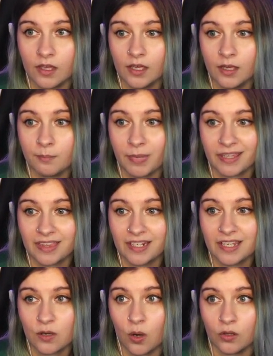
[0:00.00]
Bethany
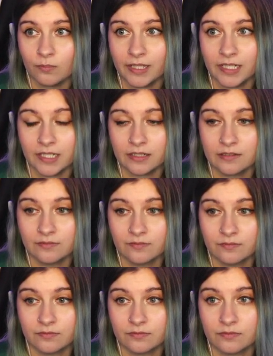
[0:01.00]
Coleman.
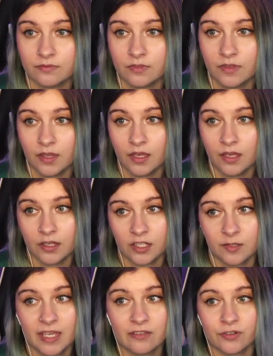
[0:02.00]
You
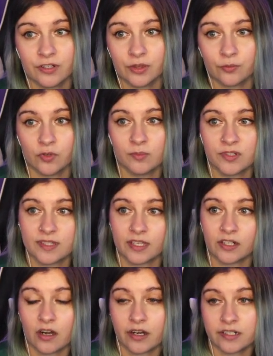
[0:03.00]
may have heard the rumors that
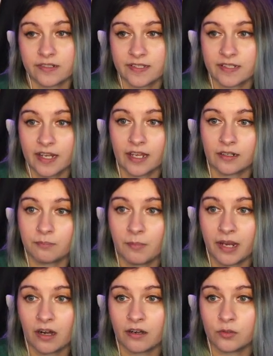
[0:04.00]
our Arda's dead. May
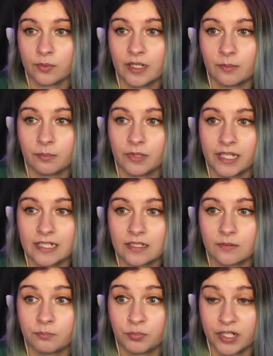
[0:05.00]
Arduina
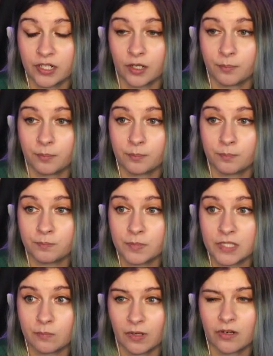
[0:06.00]
bring her
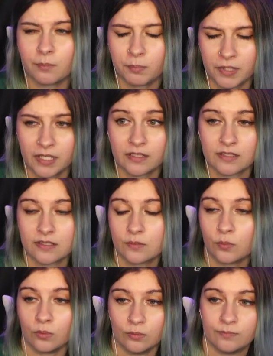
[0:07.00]
spirit peace.
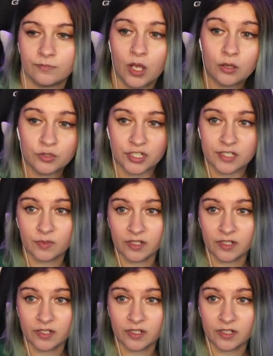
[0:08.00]
Ooh. Oh, she's one of the